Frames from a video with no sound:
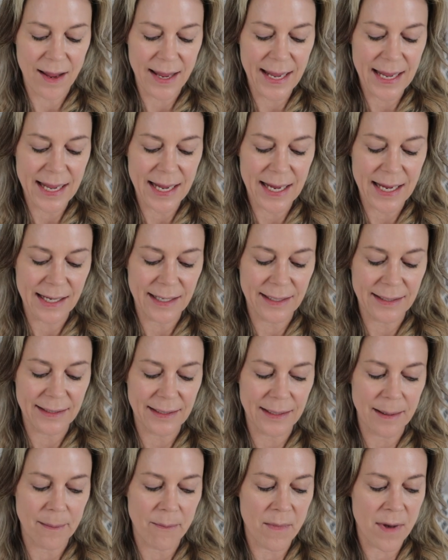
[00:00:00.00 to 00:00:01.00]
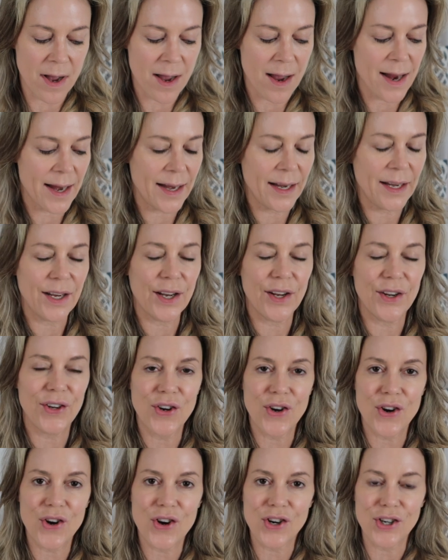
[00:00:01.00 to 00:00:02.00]
is my
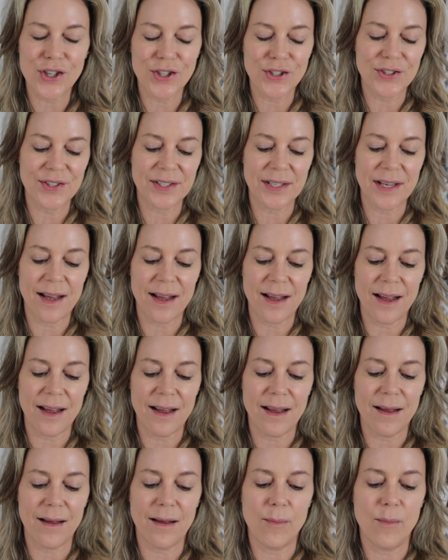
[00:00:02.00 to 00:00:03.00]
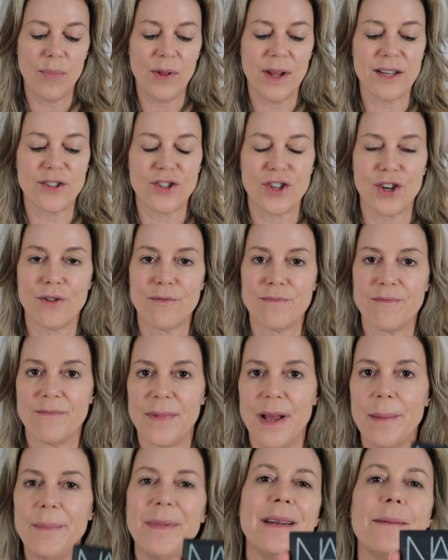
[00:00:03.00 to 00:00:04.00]
Nars blusher.
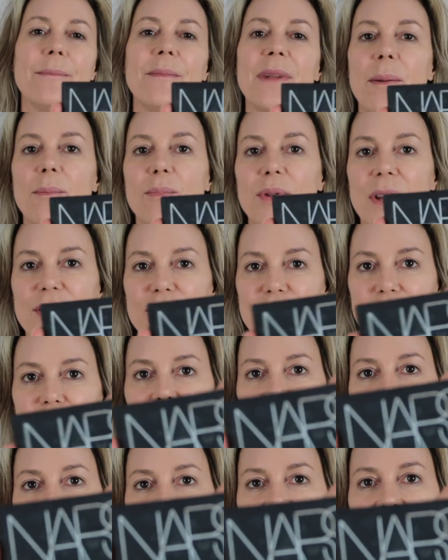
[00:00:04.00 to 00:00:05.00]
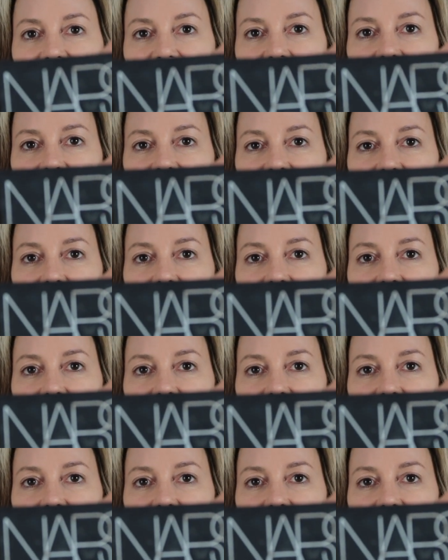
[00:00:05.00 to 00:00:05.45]
I mean, not blusher. That's my